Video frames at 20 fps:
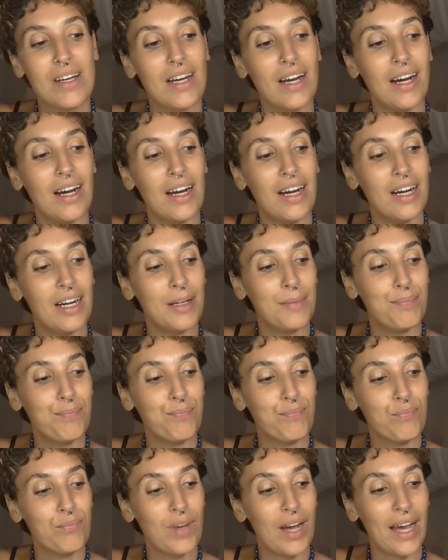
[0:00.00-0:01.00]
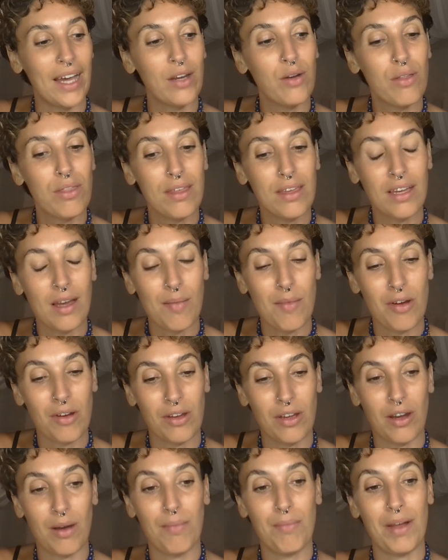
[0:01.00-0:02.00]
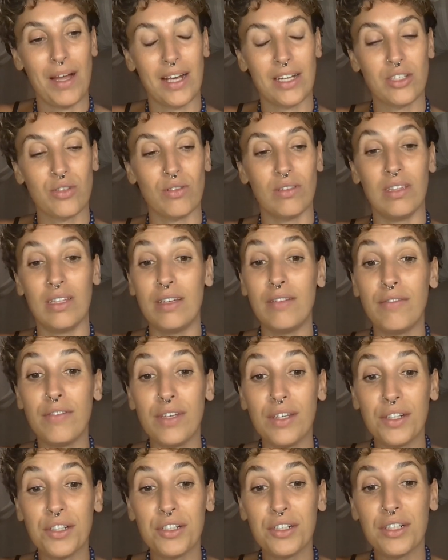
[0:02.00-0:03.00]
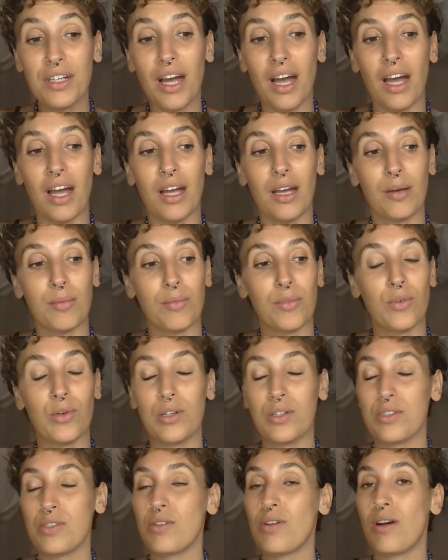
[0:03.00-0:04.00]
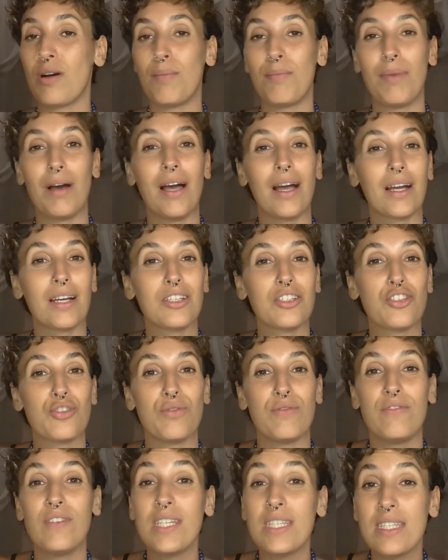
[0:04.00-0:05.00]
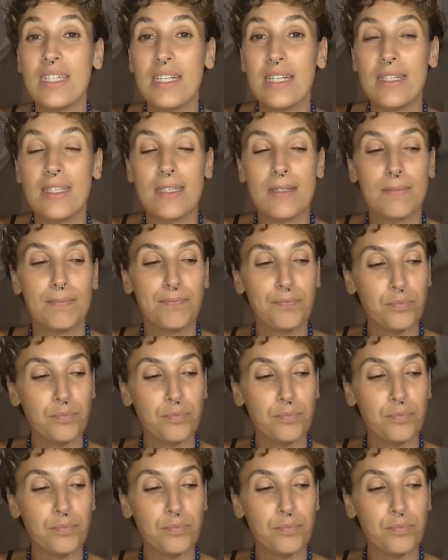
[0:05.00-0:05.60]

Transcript: I don't think I'm going to come back to live here. I'm going to come back to visit,